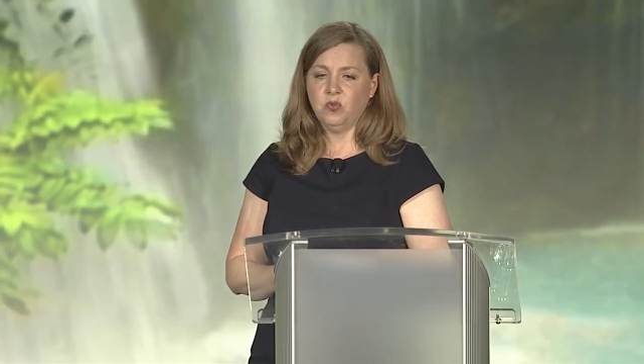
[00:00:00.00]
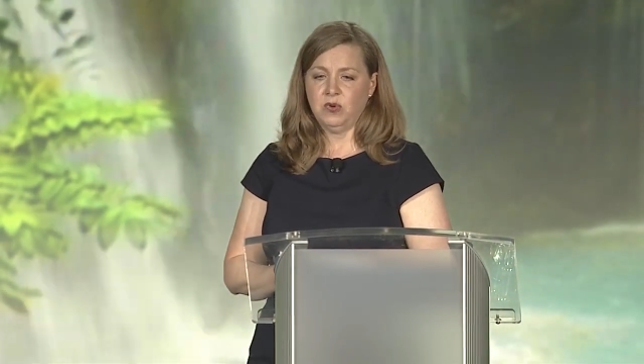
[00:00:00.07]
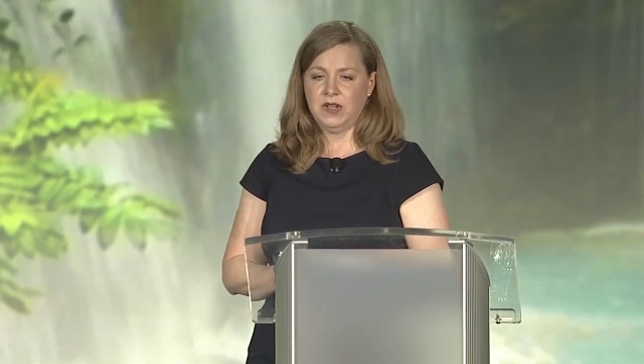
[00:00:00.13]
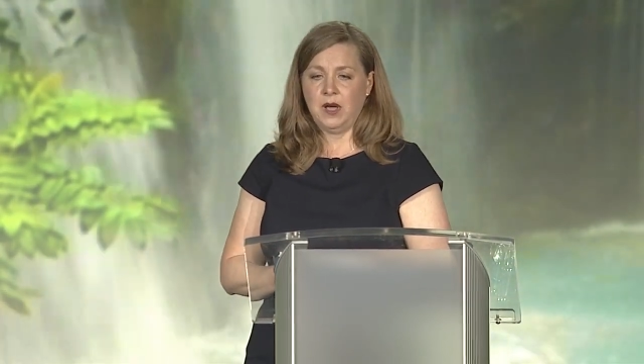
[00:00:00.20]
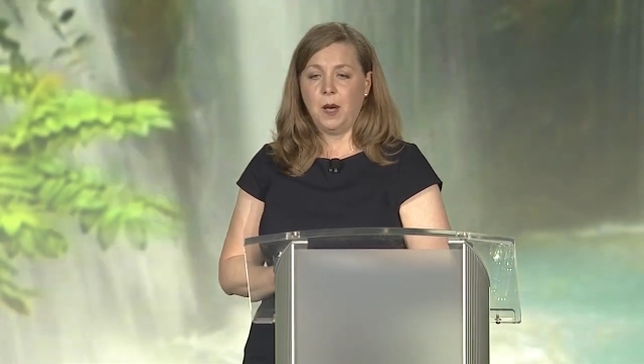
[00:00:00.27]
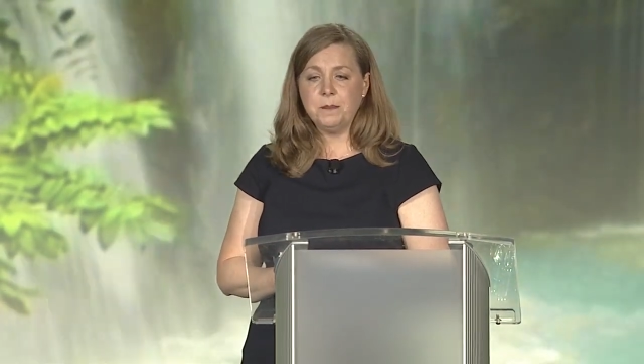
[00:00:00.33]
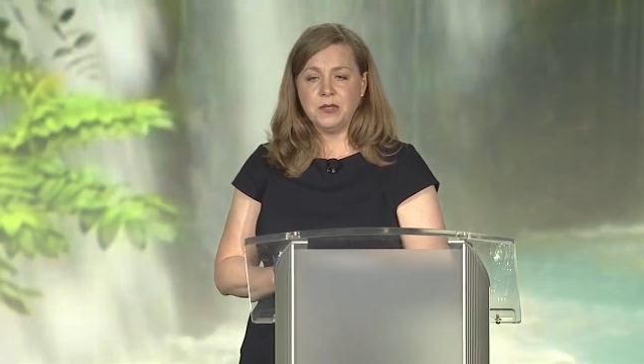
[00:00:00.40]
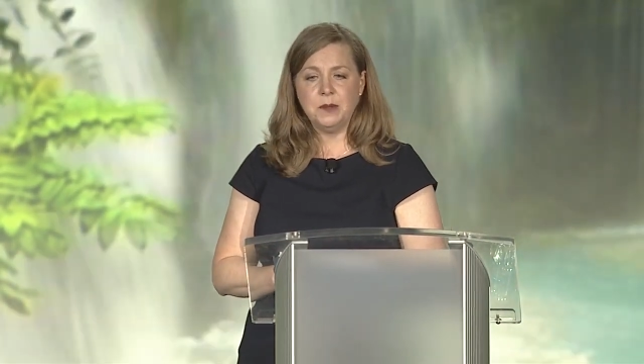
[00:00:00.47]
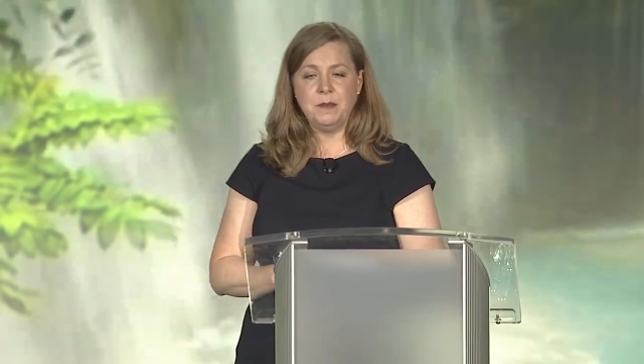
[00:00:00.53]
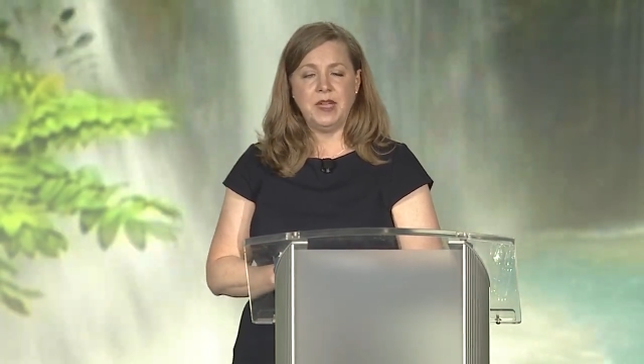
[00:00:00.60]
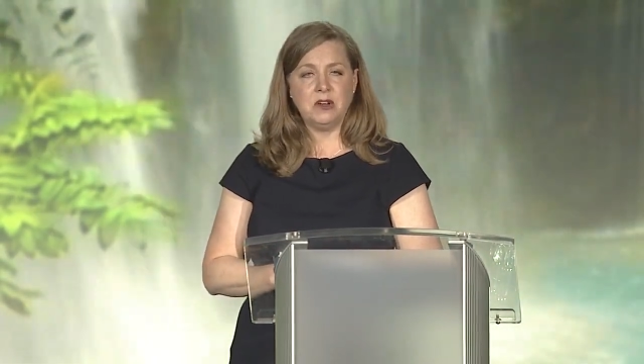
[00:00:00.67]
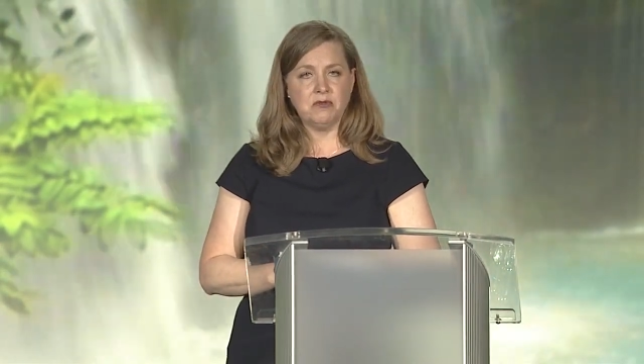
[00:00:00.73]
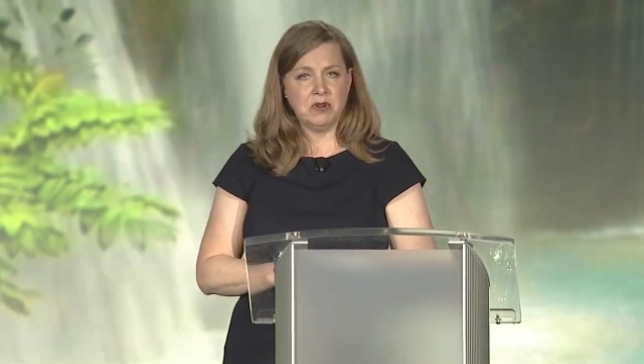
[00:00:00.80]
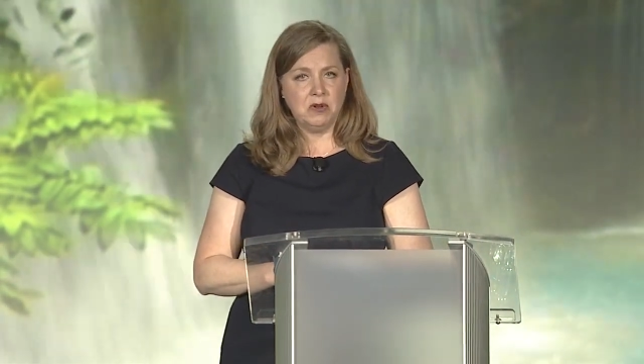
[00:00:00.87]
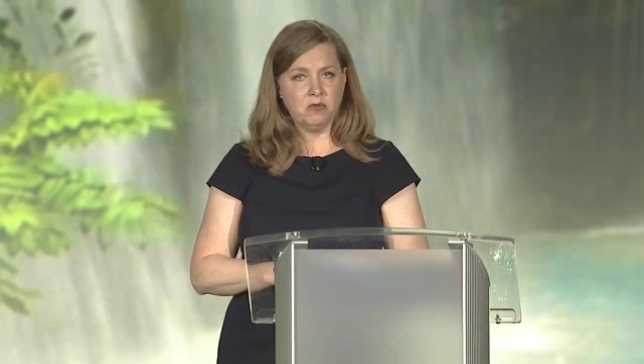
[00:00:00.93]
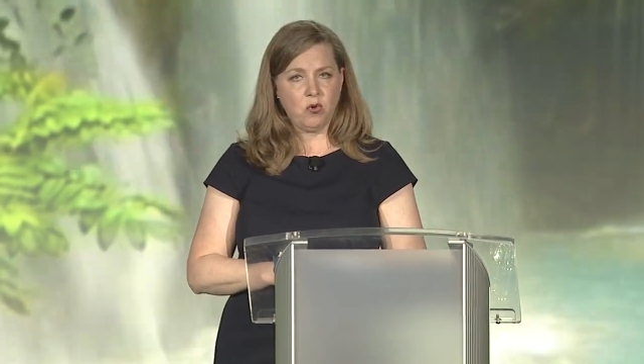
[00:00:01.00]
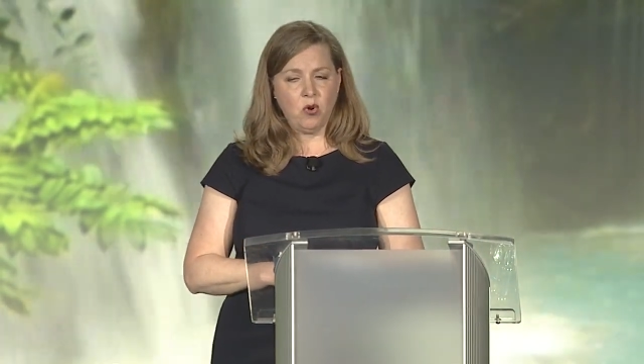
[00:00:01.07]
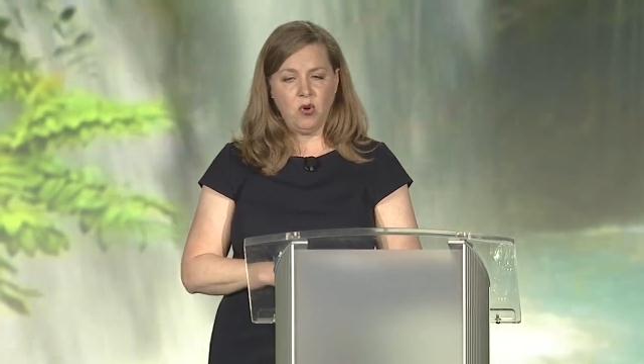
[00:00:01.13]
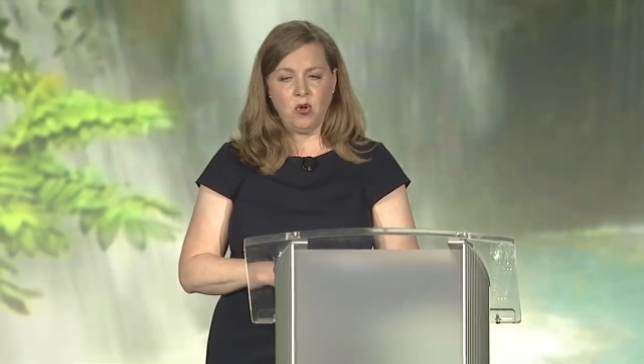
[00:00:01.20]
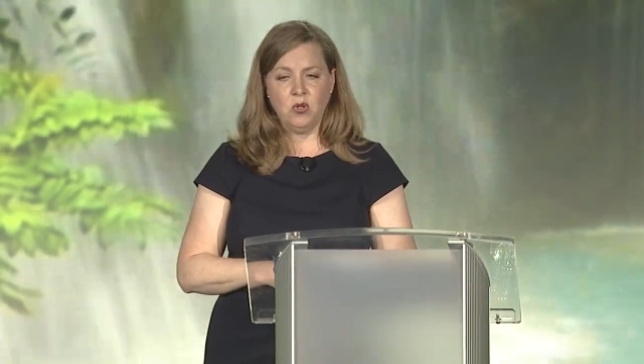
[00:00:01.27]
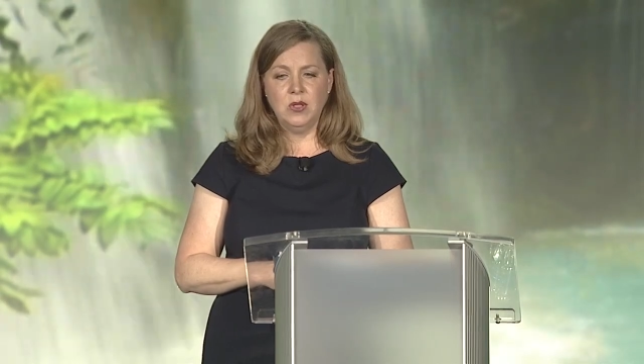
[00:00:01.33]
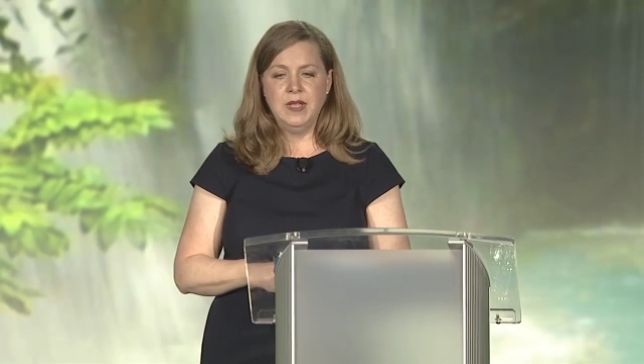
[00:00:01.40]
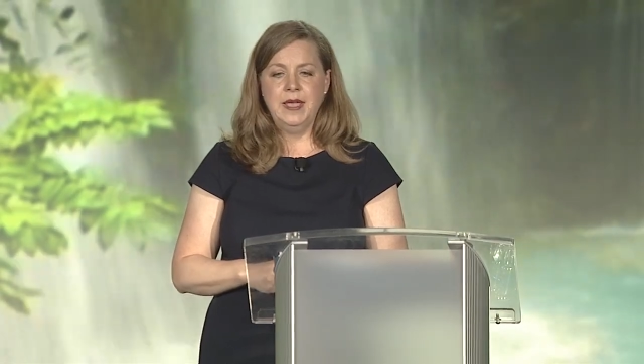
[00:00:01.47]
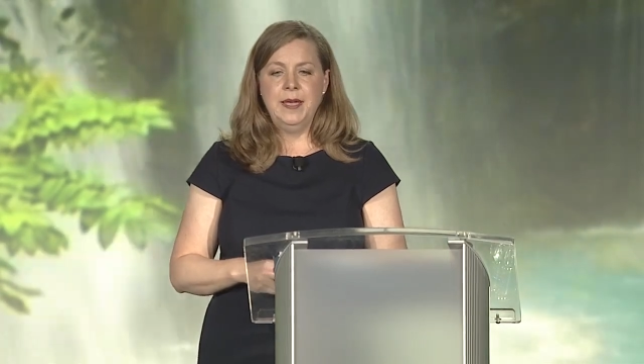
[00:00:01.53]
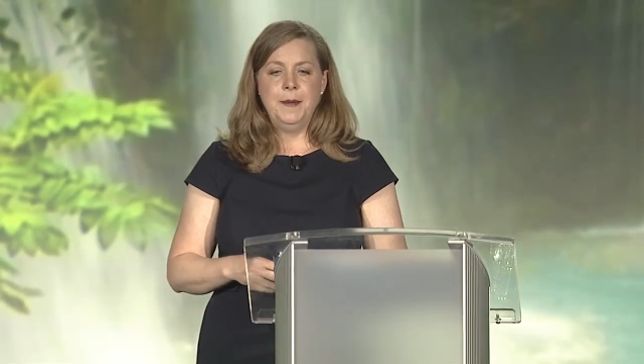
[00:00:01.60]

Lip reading: complementary role,